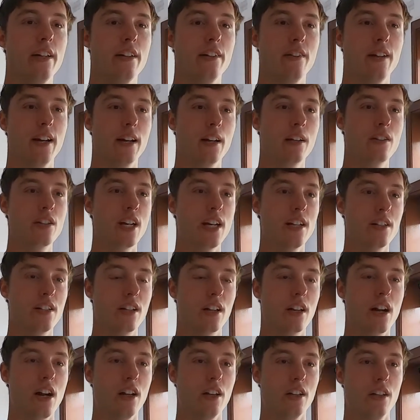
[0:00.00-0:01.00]
and like change the
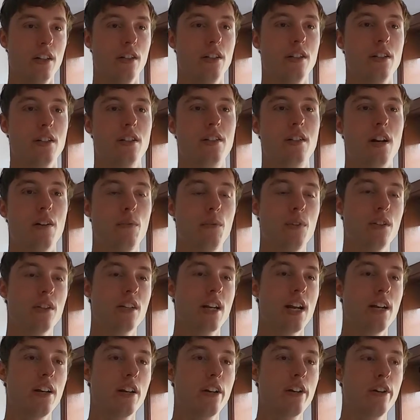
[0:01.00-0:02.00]
colors and stuff, which is
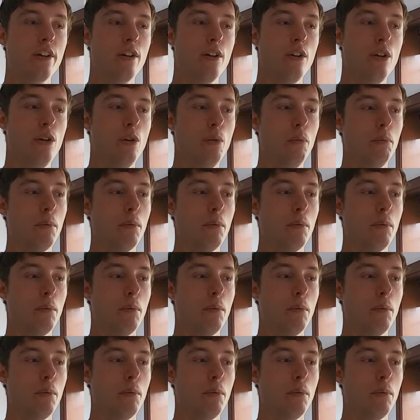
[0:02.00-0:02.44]
kind of cool.